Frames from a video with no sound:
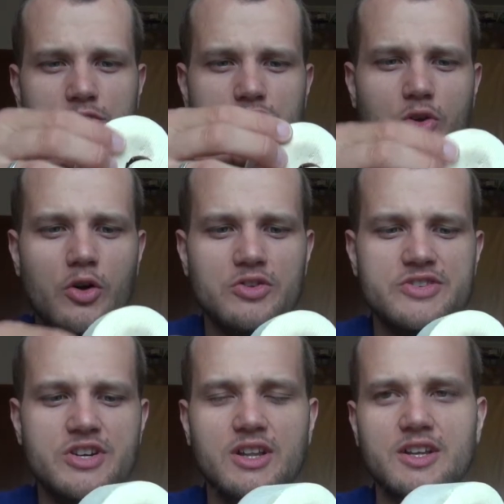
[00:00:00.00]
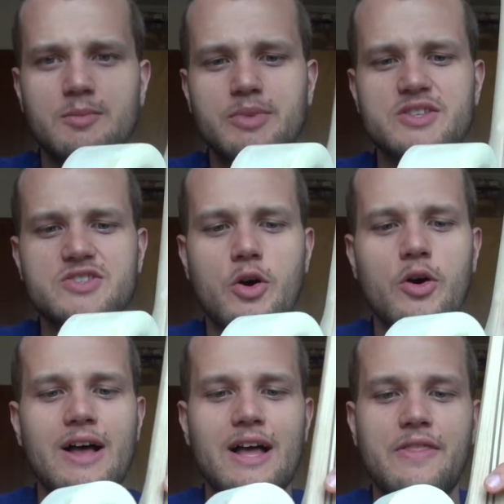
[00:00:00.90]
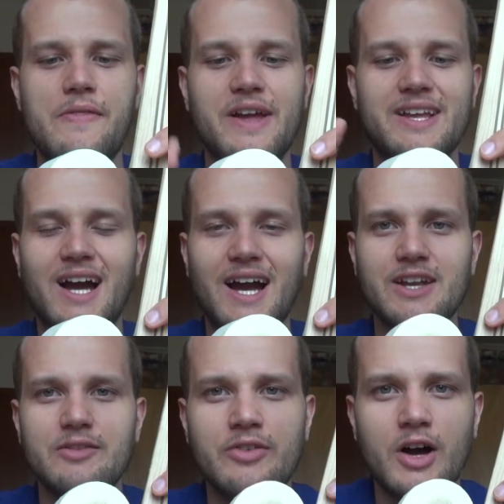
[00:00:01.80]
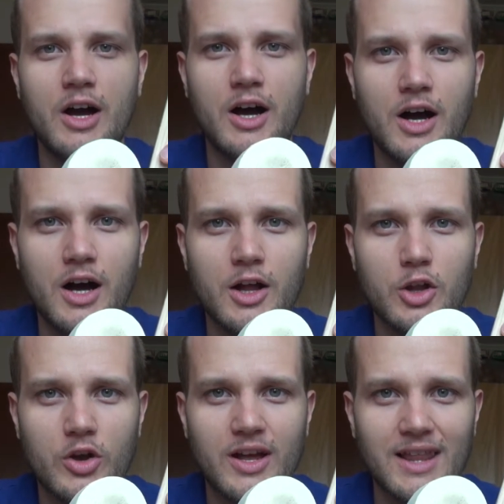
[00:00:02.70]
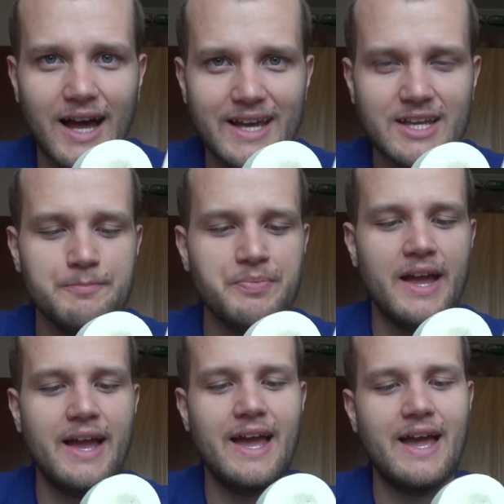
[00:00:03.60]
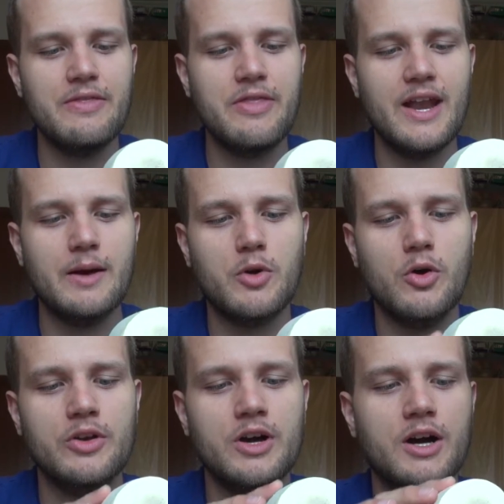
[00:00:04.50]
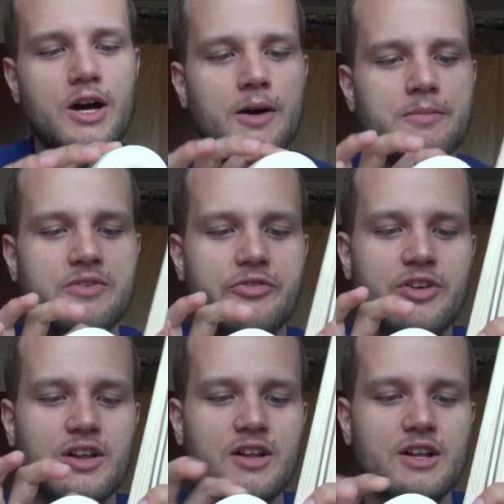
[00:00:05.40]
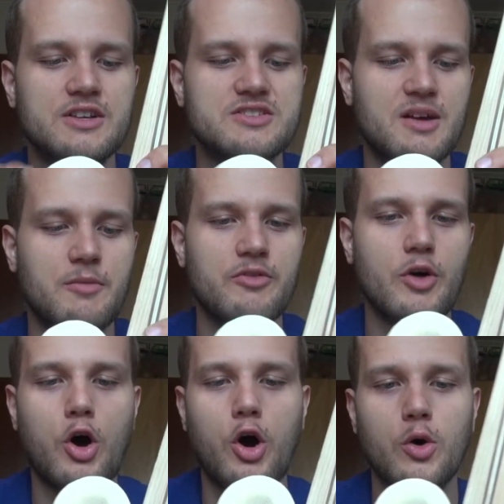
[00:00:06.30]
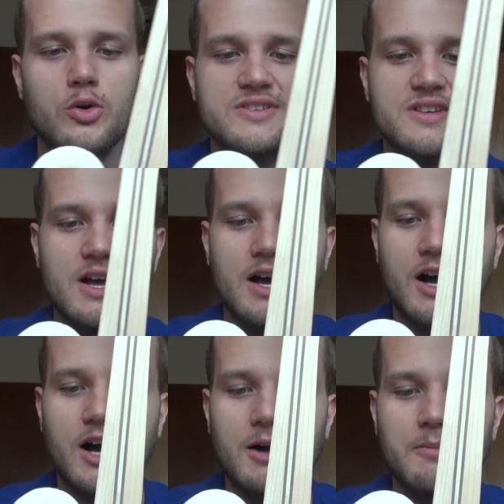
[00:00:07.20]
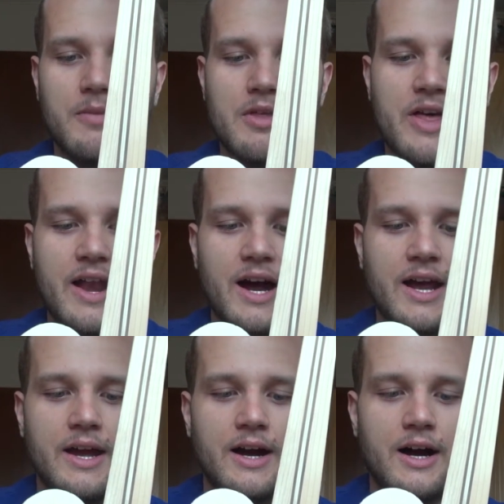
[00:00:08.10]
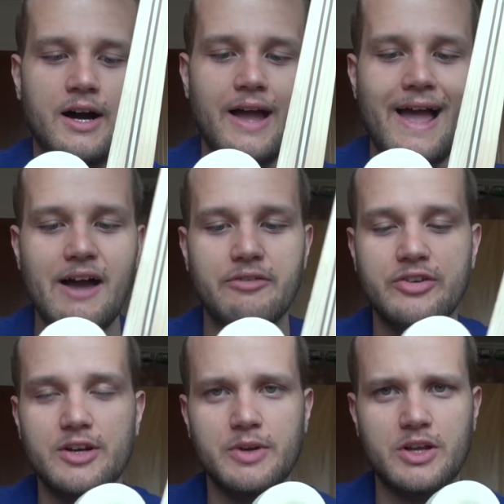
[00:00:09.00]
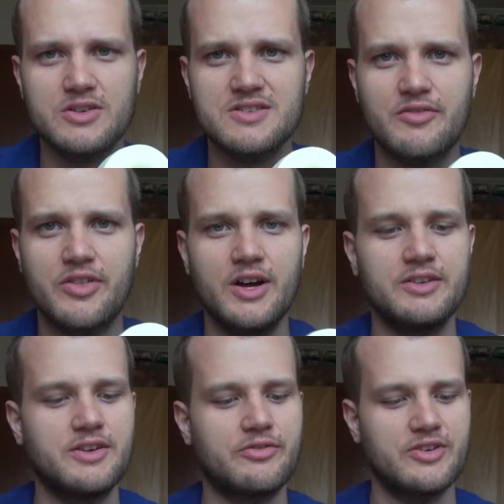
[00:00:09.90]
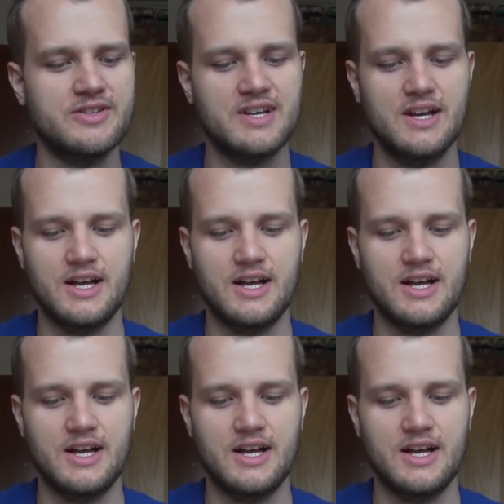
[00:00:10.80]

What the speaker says: skulls here a little bit so that they kind of look alike, and then I'm going to fill some of the holes that I have here because of the different